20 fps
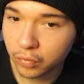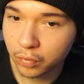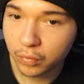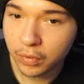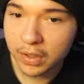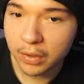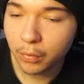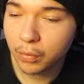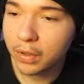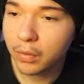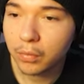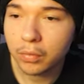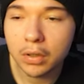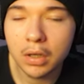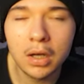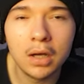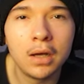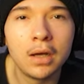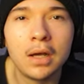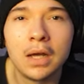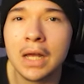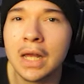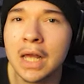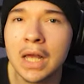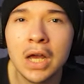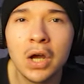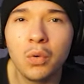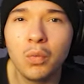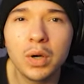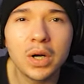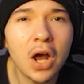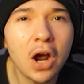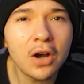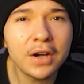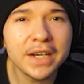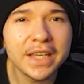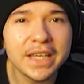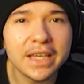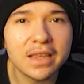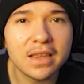What, what, what
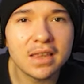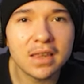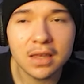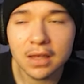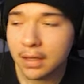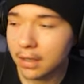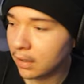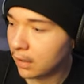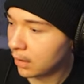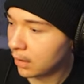are these?